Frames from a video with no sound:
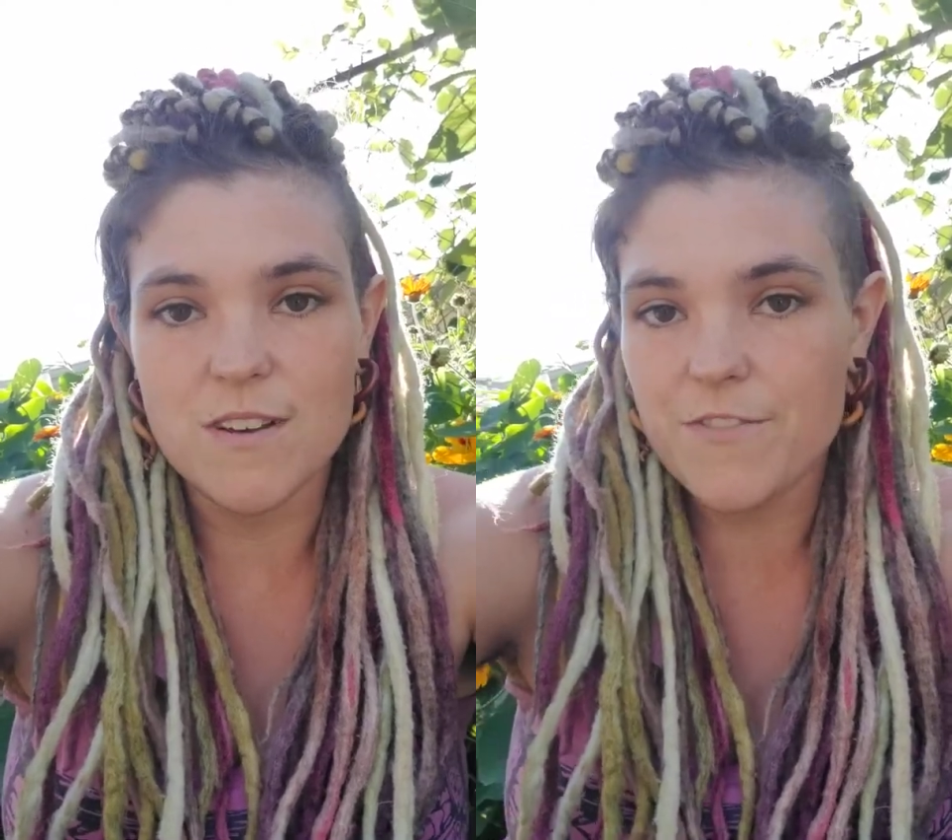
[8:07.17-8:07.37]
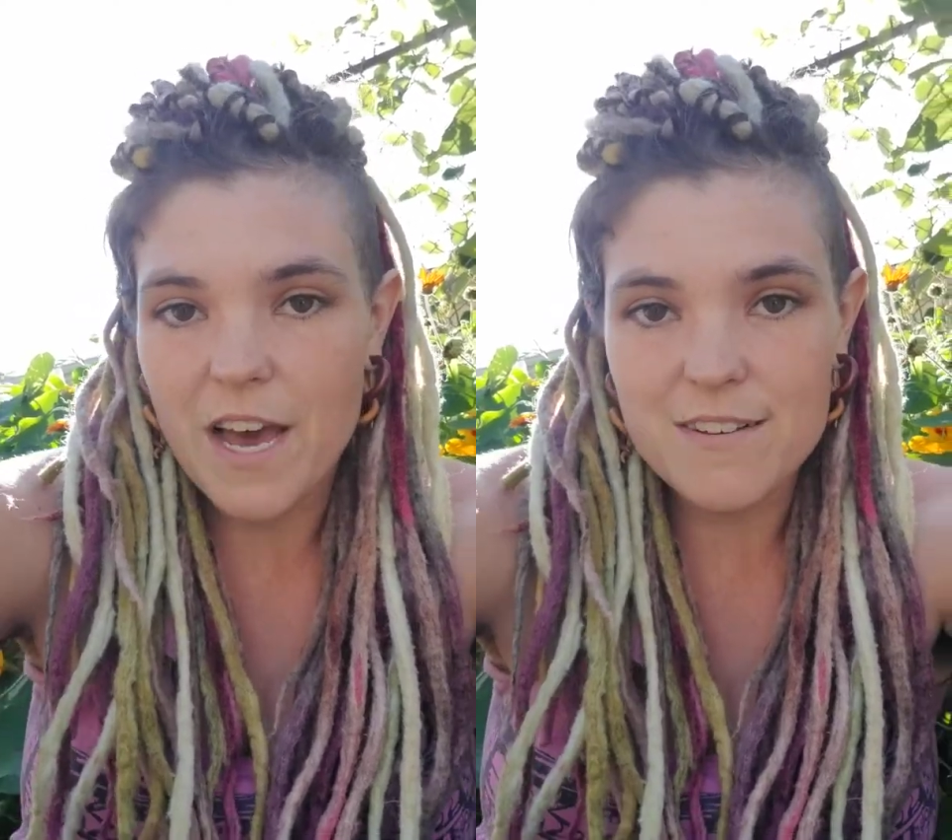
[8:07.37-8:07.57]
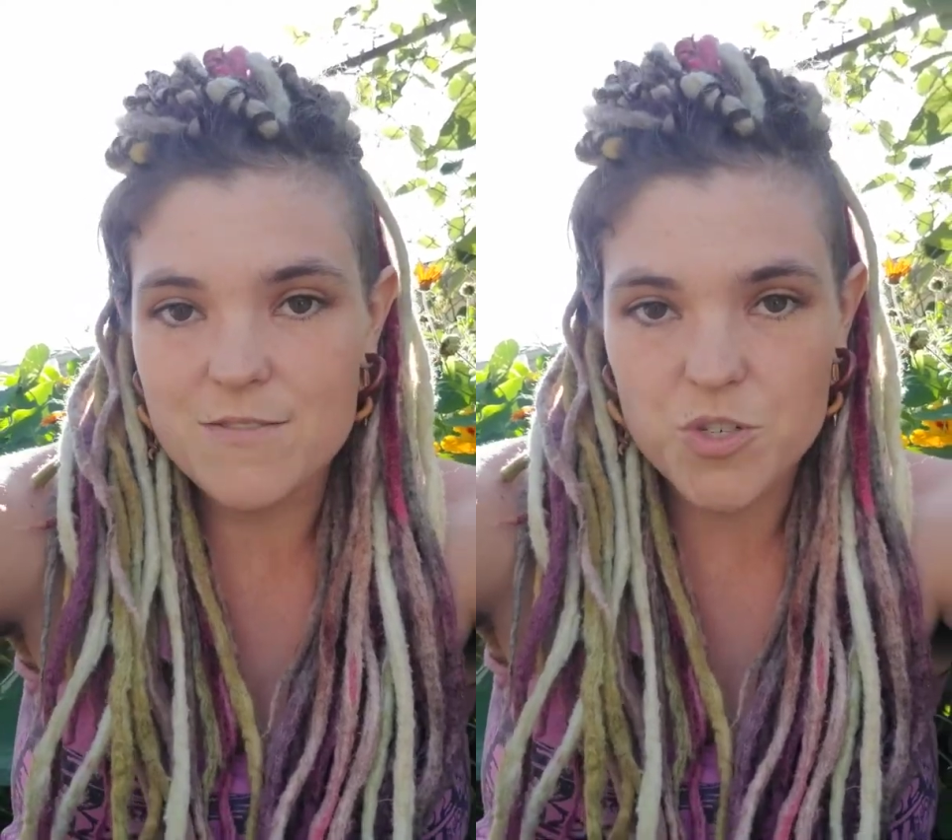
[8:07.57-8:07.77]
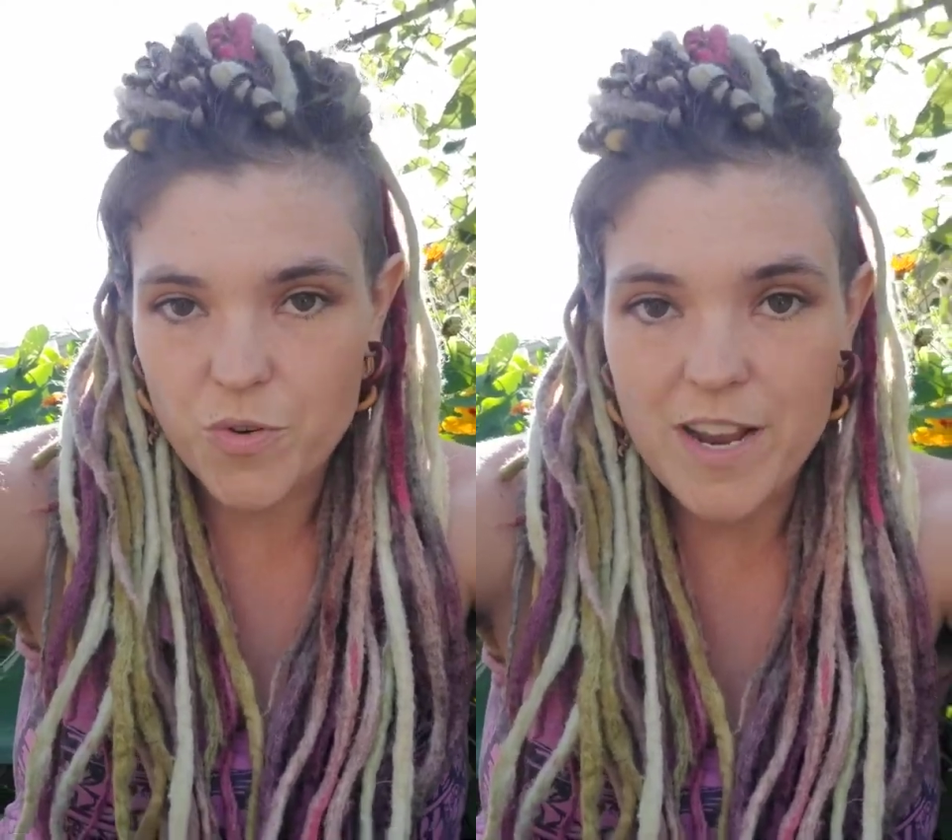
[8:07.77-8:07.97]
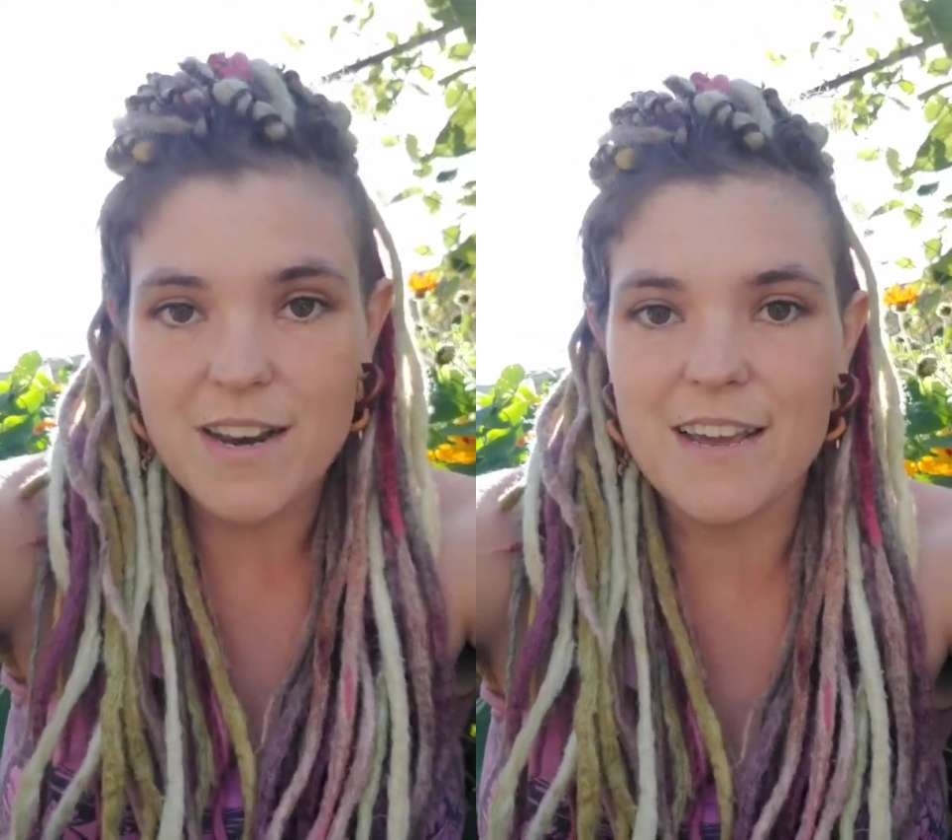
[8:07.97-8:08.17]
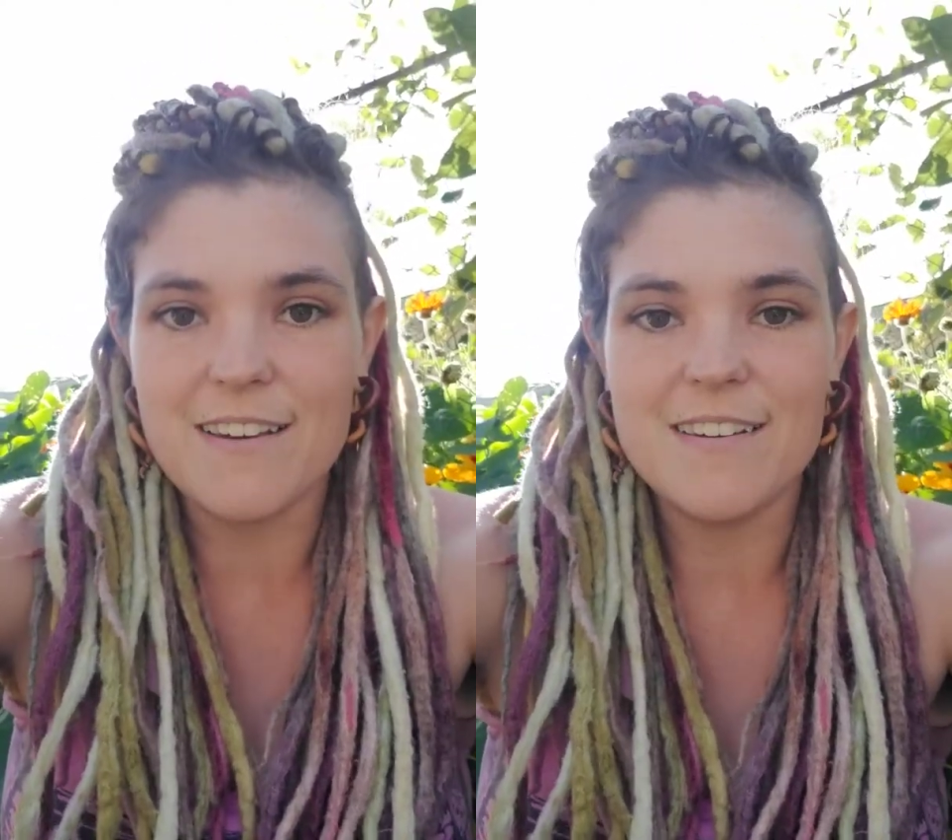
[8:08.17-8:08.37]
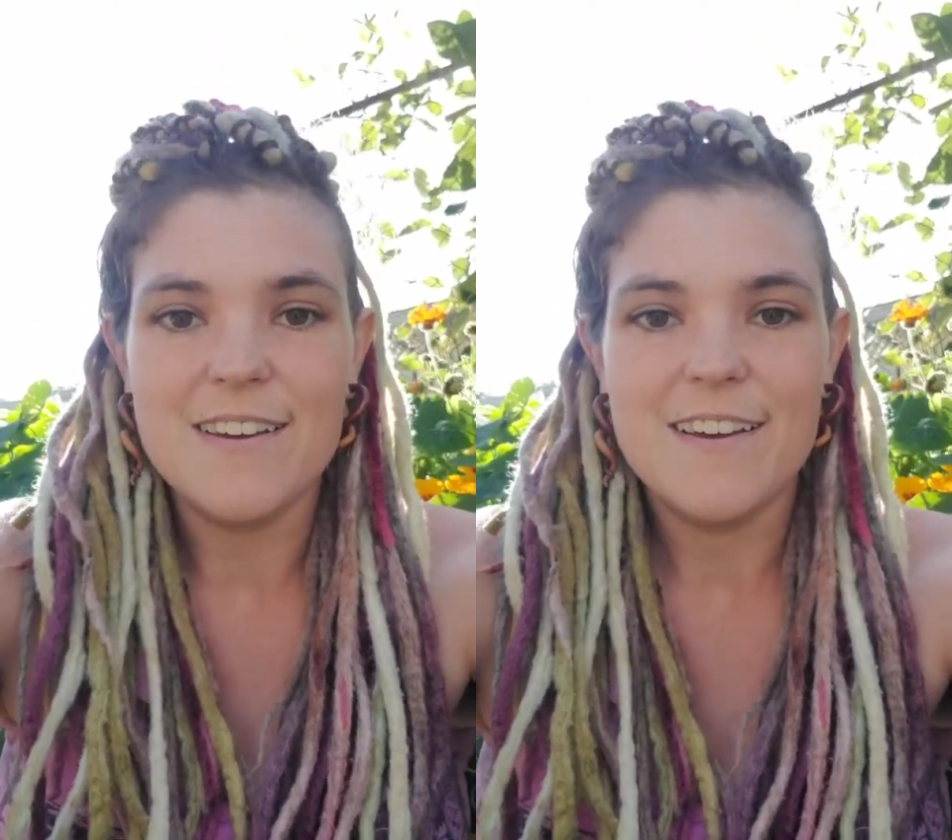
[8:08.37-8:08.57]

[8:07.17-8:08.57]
of that training